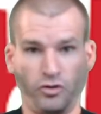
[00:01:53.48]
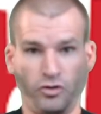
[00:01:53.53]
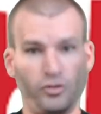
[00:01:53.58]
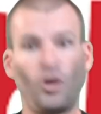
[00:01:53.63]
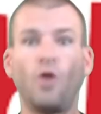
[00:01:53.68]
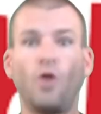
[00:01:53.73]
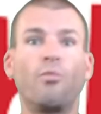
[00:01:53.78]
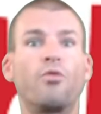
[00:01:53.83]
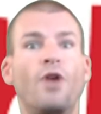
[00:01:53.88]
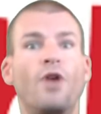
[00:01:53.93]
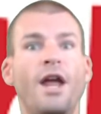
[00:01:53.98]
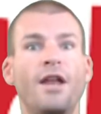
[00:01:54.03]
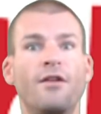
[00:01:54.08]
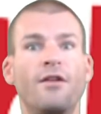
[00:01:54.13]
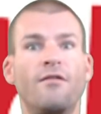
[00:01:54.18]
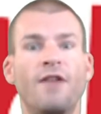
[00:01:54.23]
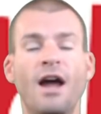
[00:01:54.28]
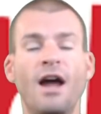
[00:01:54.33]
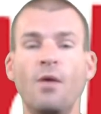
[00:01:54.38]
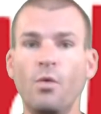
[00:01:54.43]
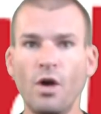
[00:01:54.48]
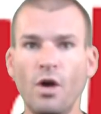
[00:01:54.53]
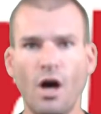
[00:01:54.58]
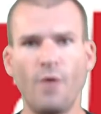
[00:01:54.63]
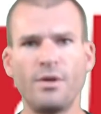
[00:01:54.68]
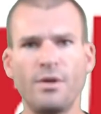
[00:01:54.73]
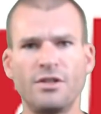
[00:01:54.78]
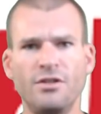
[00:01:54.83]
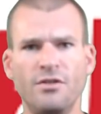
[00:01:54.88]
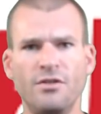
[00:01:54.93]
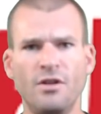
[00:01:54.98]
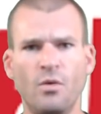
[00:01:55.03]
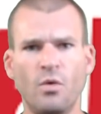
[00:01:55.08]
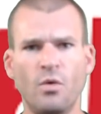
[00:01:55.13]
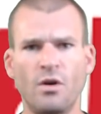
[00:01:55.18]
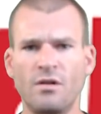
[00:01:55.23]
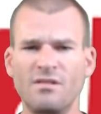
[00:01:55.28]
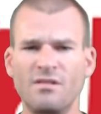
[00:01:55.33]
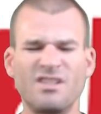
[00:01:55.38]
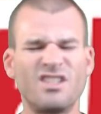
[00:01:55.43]
No brainer, right? We always knew that
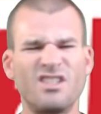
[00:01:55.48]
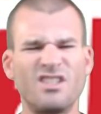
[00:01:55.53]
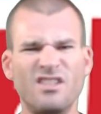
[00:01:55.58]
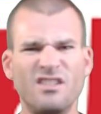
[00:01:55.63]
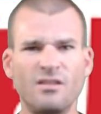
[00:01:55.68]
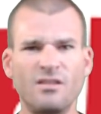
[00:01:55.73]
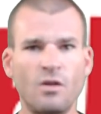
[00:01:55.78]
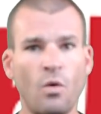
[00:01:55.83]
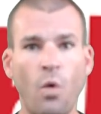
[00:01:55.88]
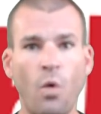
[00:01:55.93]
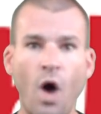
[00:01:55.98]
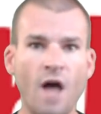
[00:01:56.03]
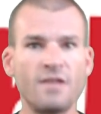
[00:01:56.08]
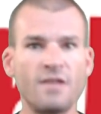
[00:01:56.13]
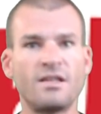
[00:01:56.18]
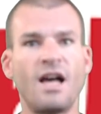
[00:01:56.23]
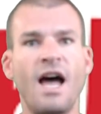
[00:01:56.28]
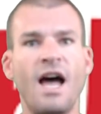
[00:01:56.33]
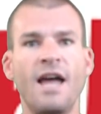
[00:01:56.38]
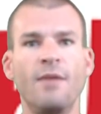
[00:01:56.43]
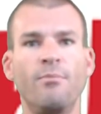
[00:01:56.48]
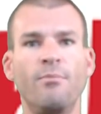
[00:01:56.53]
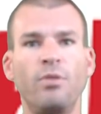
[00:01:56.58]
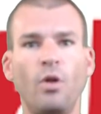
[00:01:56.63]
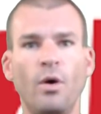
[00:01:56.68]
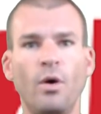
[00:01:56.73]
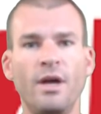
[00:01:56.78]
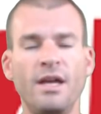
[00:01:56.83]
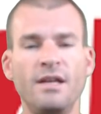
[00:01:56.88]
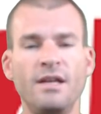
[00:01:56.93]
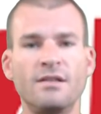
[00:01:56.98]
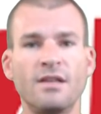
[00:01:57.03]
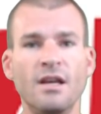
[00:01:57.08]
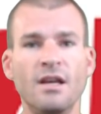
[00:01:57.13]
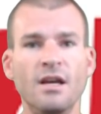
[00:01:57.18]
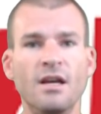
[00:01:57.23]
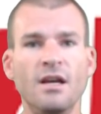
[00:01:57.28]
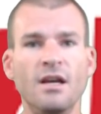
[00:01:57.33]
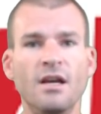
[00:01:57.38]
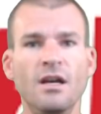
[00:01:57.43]
we're quasi-employees,
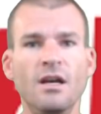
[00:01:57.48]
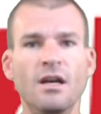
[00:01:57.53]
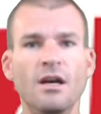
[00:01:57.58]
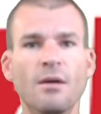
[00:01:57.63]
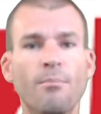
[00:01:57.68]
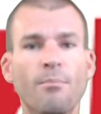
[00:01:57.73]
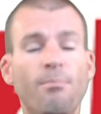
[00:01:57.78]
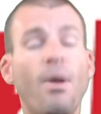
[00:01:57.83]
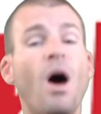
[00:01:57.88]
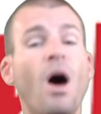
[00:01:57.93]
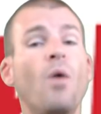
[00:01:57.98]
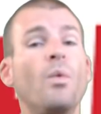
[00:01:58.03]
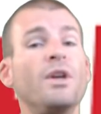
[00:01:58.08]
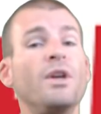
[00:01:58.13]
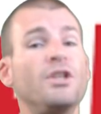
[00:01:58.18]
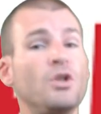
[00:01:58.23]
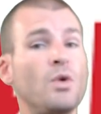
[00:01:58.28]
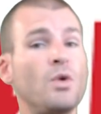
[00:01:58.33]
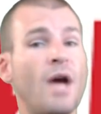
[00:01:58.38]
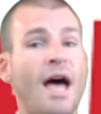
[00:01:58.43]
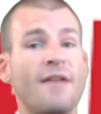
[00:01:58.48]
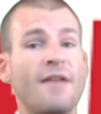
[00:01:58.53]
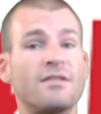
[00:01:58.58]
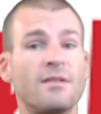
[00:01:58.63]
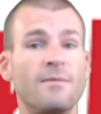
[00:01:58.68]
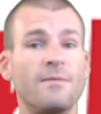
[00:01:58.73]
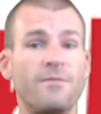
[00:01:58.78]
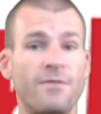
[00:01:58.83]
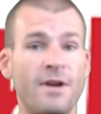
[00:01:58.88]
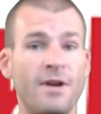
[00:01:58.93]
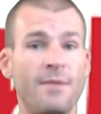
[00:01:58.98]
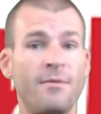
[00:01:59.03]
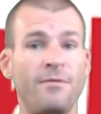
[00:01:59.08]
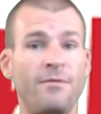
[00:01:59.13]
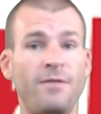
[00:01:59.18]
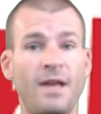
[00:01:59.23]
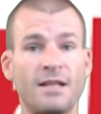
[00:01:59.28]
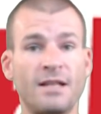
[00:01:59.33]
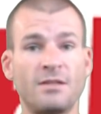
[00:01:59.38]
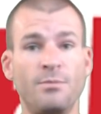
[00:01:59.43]
but we do have some freedom and
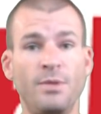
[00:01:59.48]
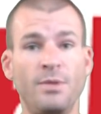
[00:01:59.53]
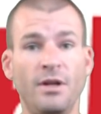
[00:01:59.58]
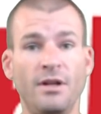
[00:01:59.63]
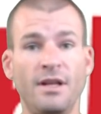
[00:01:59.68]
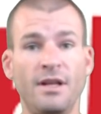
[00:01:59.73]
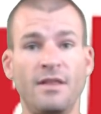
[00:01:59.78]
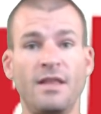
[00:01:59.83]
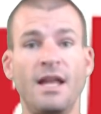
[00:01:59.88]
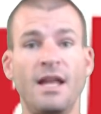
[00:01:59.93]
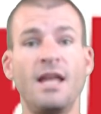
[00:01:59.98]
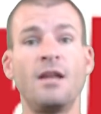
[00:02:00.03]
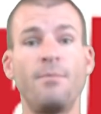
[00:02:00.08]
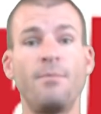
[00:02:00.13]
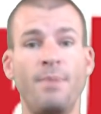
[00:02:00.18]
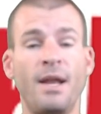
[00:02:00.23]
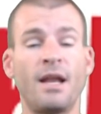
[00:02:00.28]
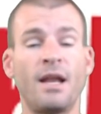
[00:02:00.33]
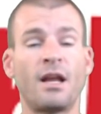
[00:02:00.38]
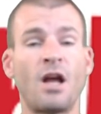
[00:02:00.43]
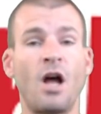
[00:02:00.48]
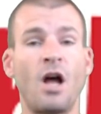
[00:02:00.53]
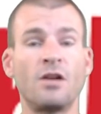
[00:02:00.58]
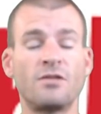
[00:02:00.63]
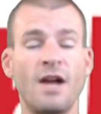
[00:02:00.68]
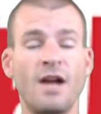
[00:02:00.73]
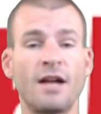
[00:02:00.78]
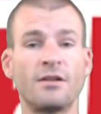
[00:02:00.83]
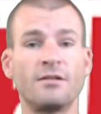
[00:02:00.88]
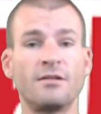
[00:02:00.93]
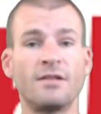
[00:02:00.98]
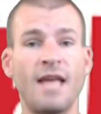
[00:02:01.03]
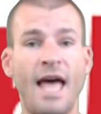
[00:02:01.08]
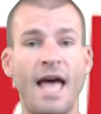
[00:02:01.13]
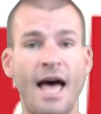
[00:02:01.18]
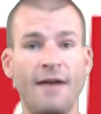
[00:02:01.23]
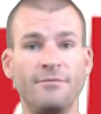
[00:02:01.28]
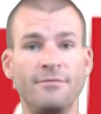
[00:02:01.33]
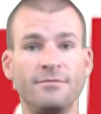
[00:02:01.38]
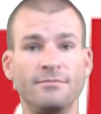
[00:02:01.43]
flexibility that independent contractors
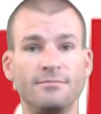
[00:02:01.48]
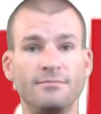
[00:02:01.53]
have.